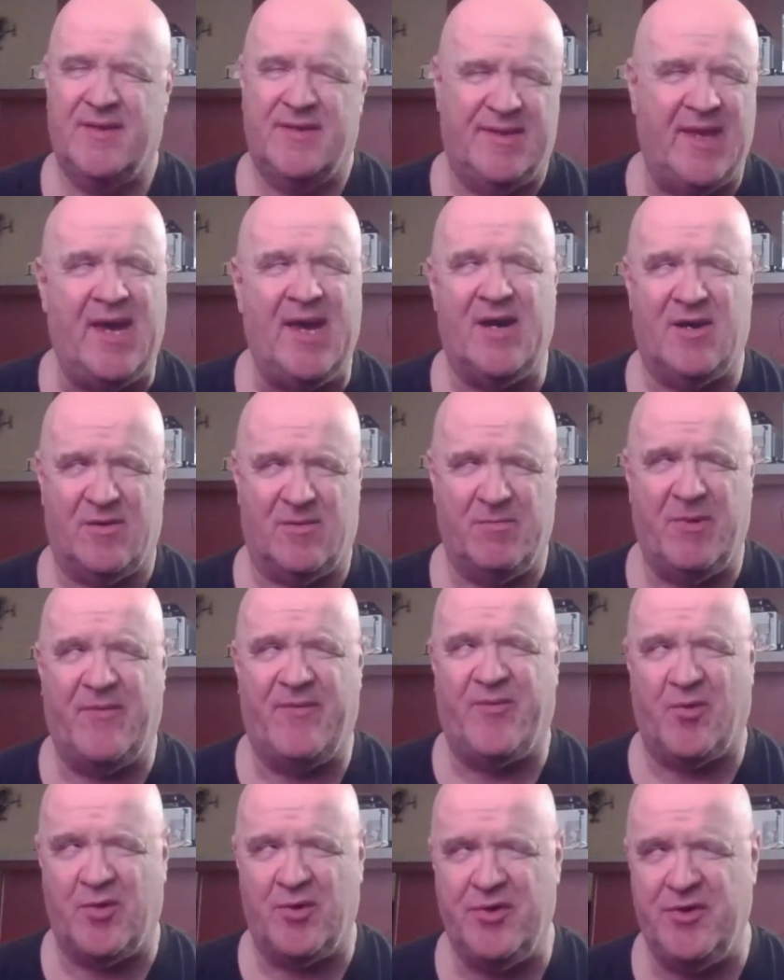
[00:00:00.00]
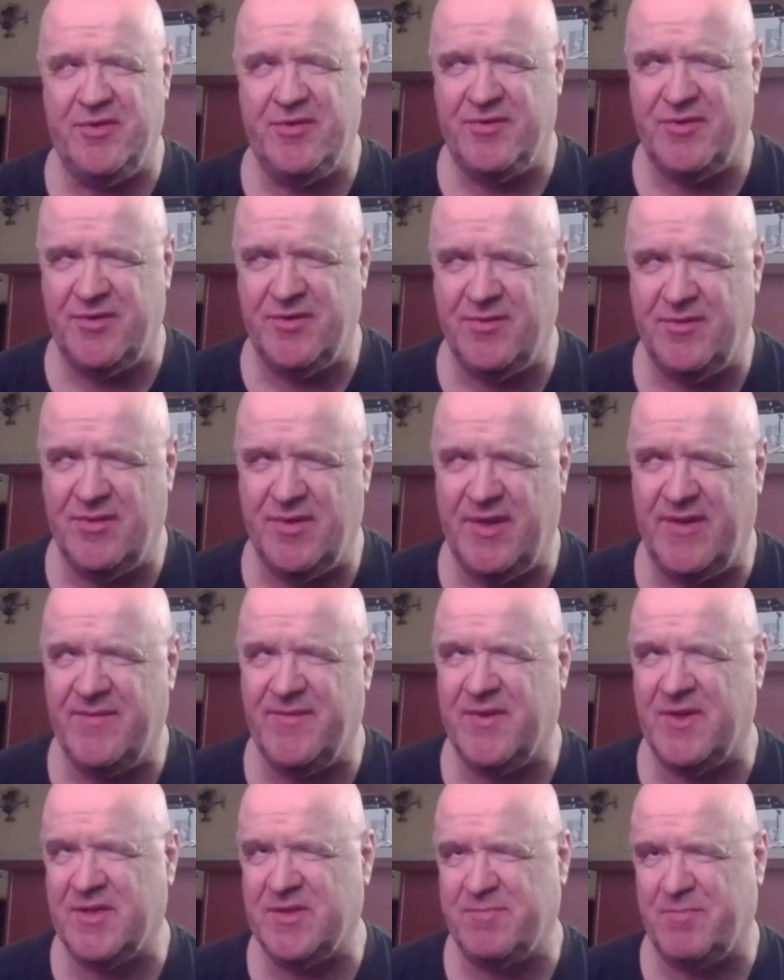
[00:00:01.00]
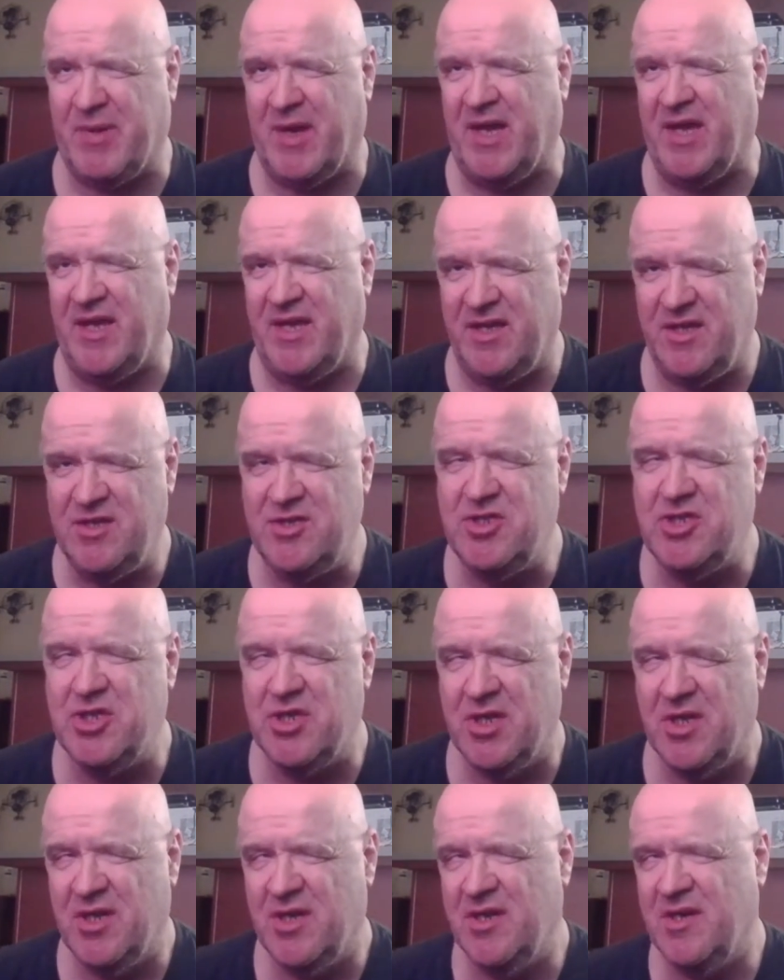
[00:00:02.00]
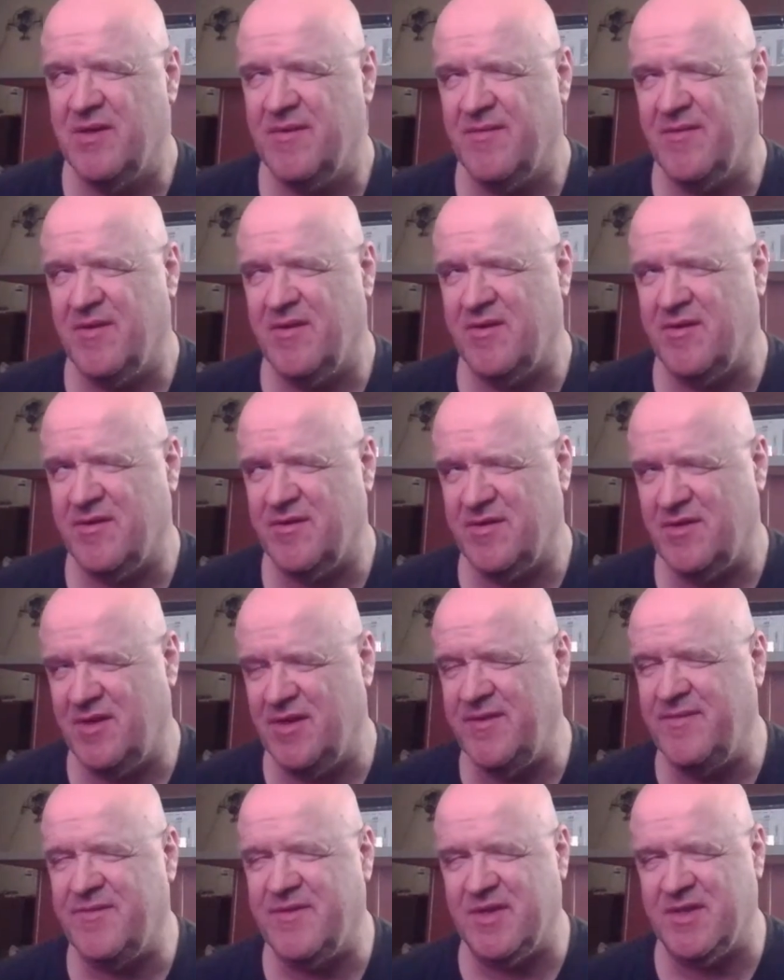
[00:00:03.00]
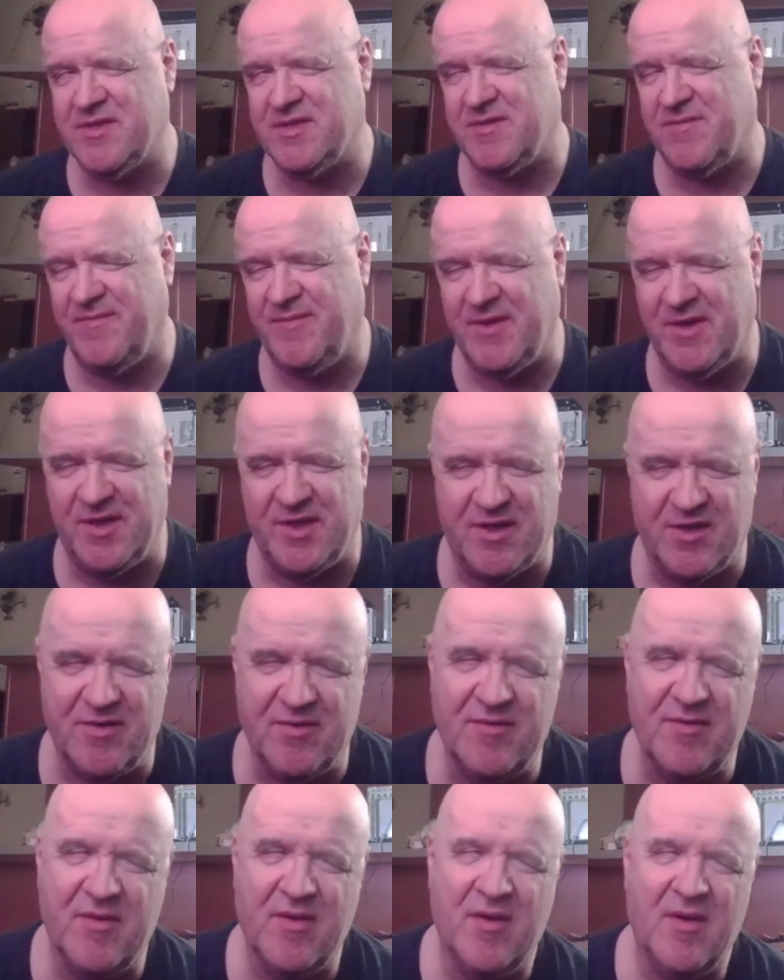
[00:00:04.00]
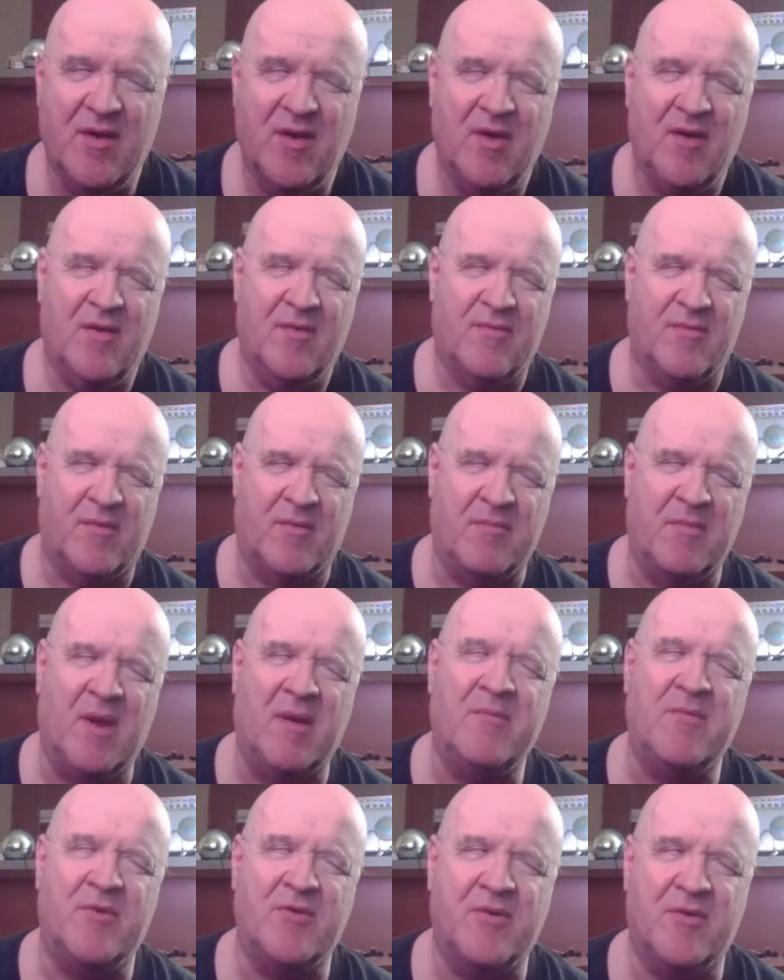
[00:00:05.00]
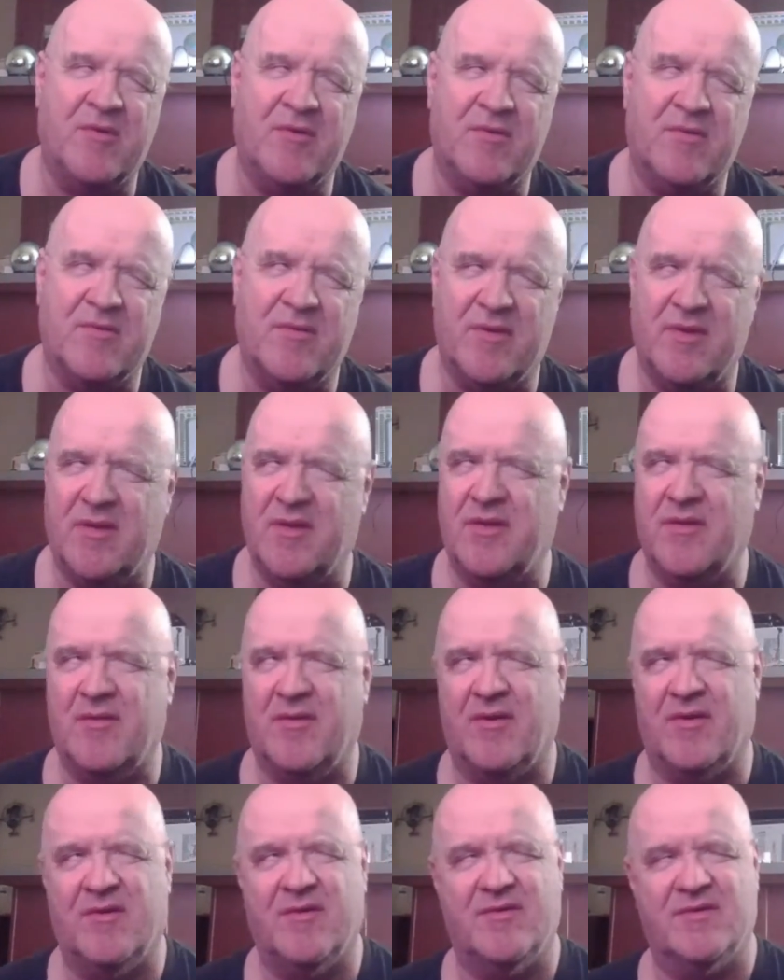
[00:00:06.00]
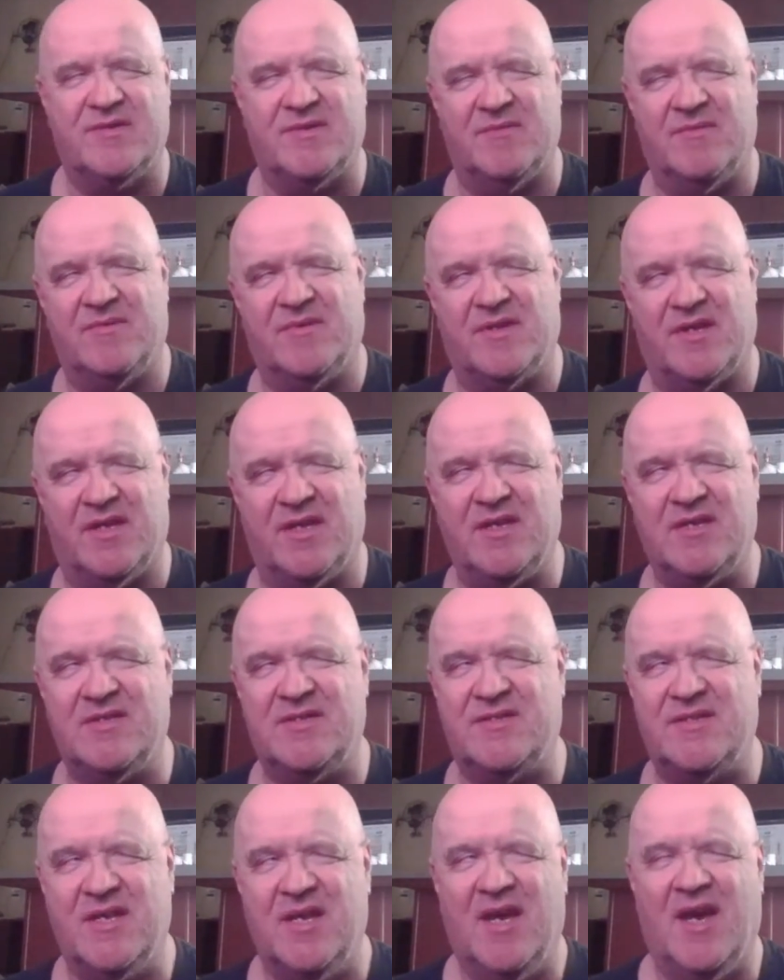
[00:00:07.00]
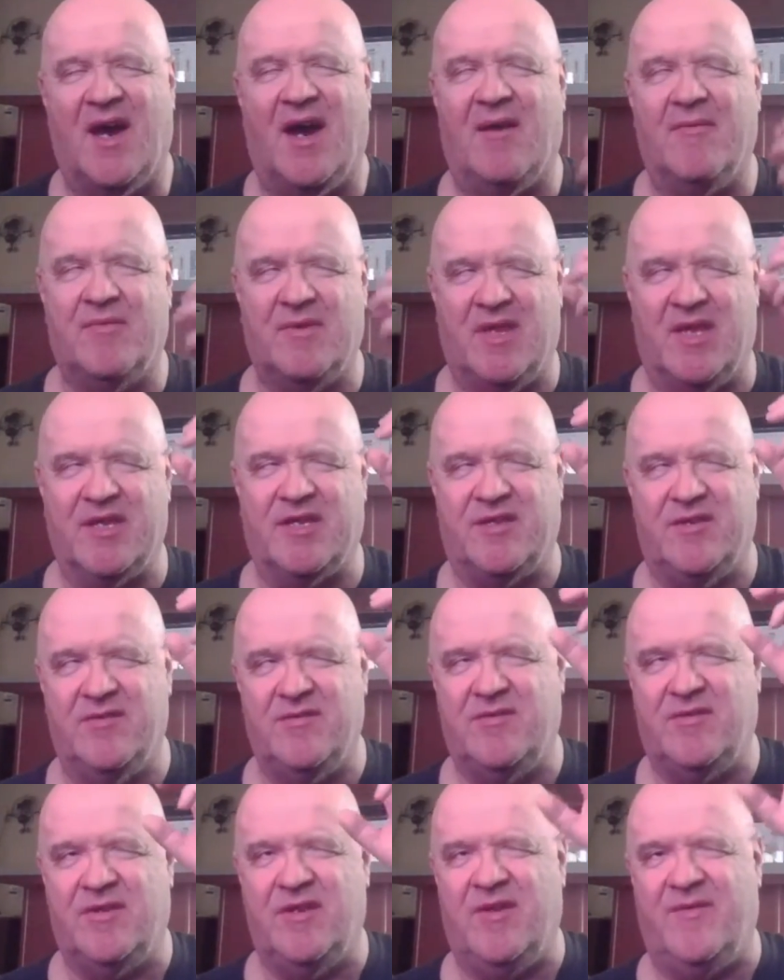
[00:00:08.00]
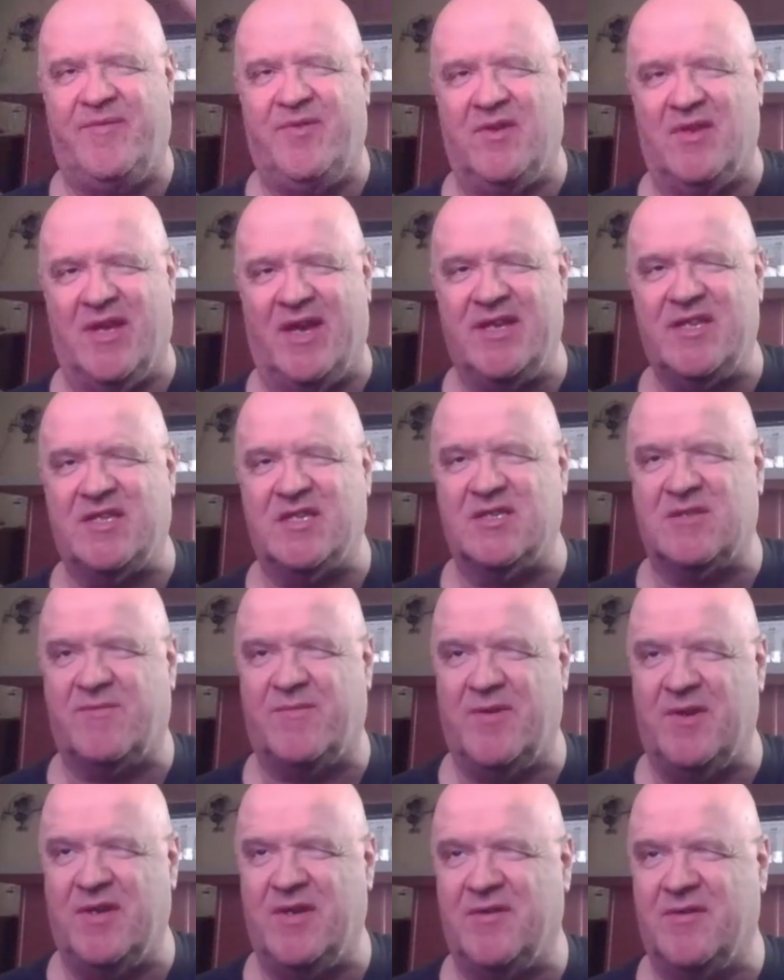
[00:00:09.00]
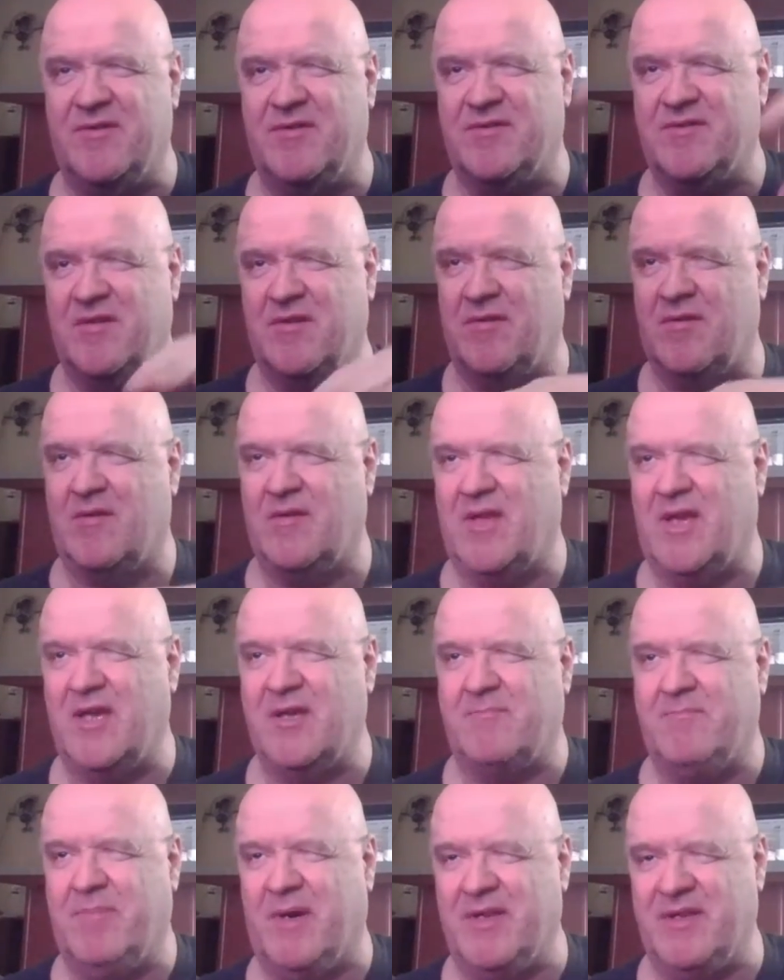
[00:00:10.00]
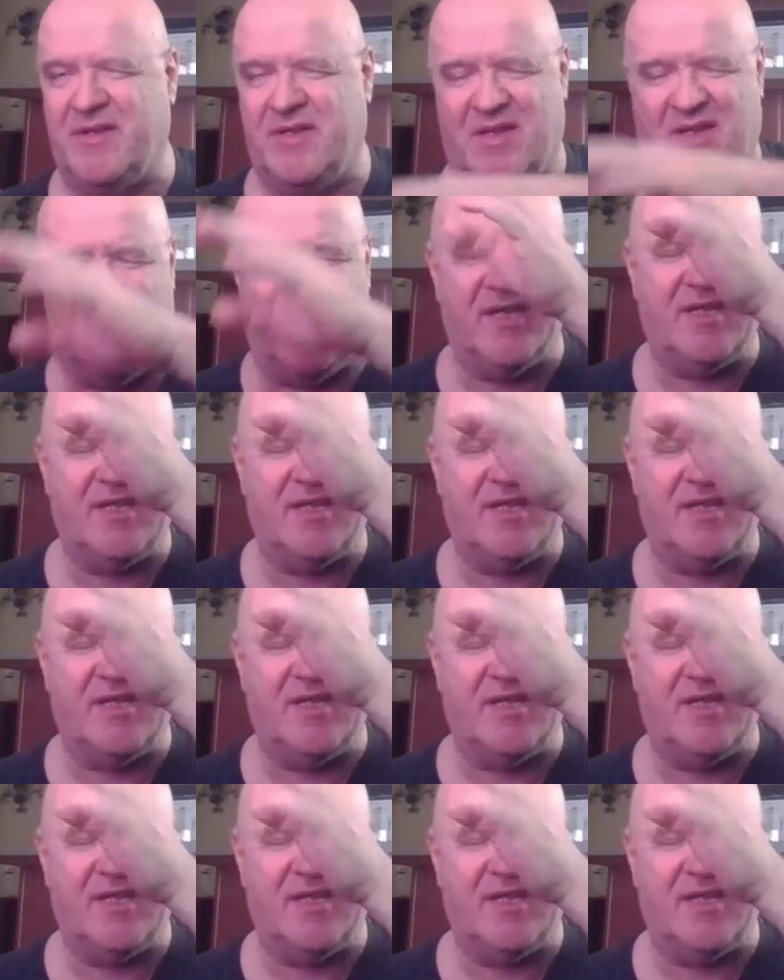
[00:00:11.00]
Now, before you do leave this page, or leave this video, remember there are some things I would like you, if you like this video, there's a little like button.